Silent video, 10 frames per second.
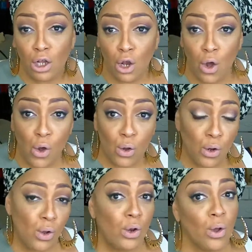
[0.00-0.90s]

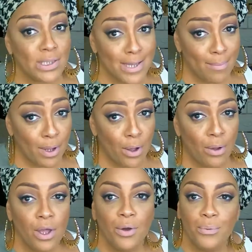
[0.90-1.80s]
long time
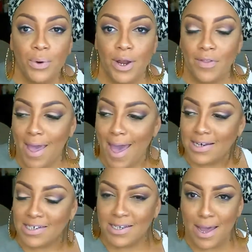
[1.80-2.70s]
ago, where they
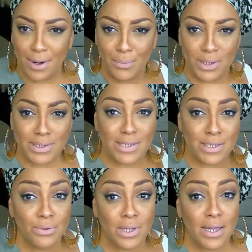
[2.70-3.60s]
actually kind of went
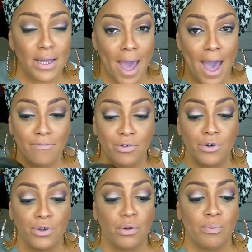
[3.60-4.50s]
silky
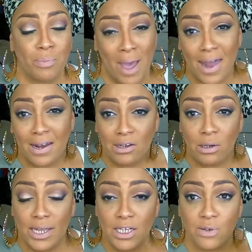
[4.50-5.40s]
after you add a
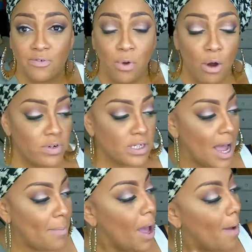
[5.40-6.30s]
little heat to them over
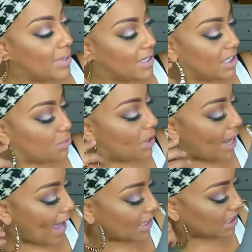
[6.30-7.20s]
time, but this
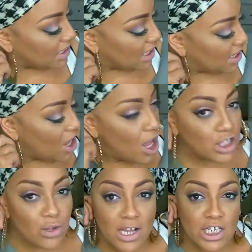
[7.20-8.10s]
one actually didn't.
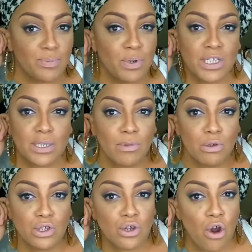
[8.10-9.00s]
So I just put some
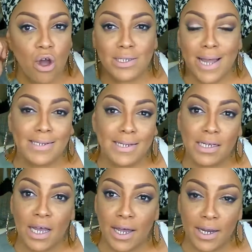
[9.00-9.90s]
loose curls. I
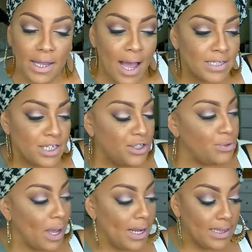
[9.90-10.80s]
didn't cut it. I didn't
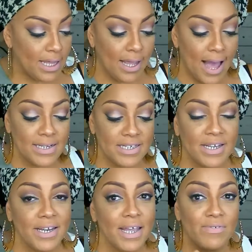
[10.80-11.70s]
do anything. I
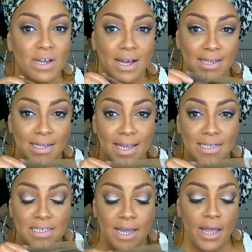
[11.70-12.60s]
didn't even cut the
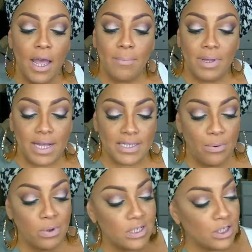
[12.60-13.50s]
lace yet, because
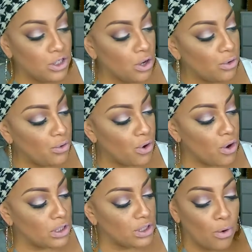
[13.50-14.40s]
I wanted to show you
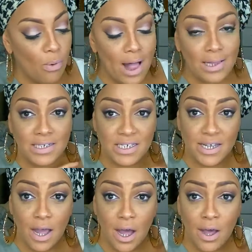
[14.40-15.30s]
girls the
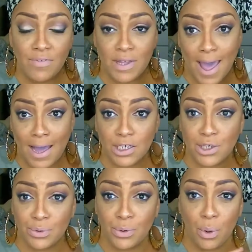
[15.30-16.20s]
quality of the
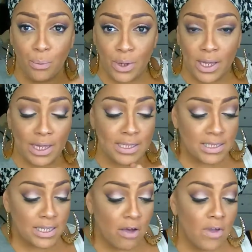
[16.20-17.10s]
actual wig
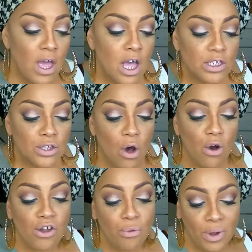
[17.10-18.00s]
itself.
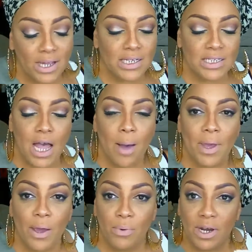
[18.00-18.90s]
So your wig does
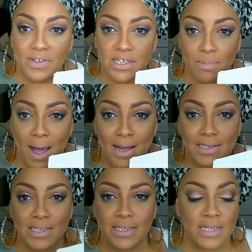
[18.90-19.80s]
come in one of these
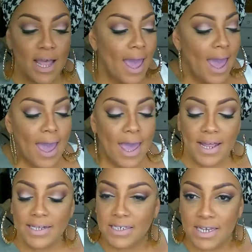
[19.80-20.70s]
boxes,
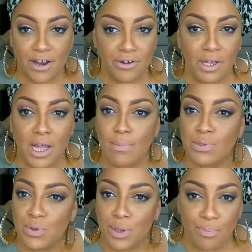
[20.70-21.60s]
and it's standard. It
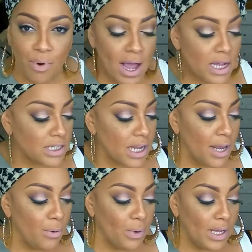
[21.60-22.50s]
comes with a brush
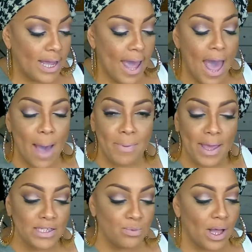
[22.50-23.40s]
and a wig cap,
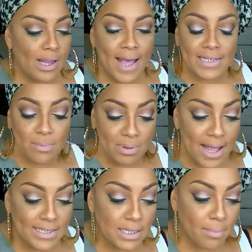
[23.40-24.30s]
as well as the
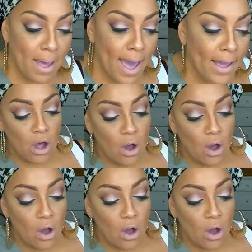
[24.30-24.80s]
plastic bag.